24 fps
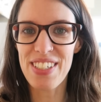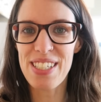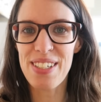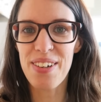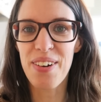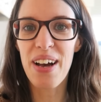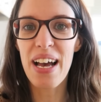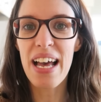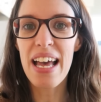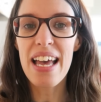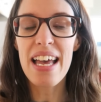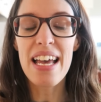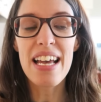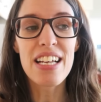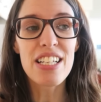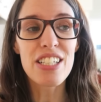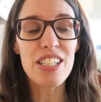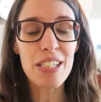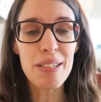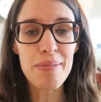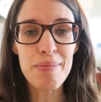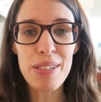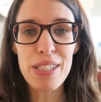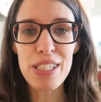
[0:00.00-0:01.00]
So
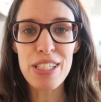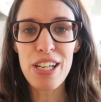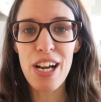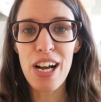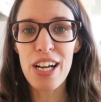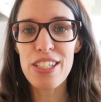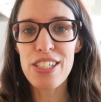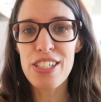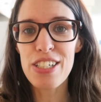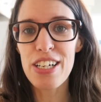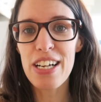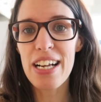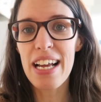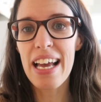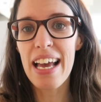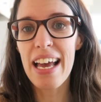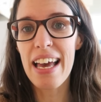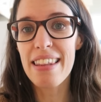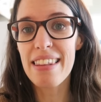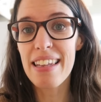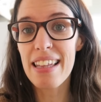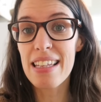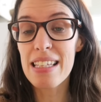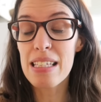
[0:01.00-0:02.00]
took him to the doctor,
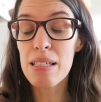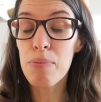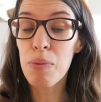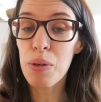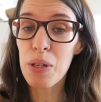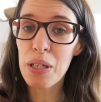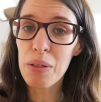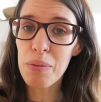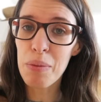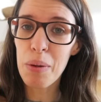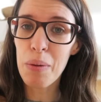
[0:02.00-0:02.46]
and then this morning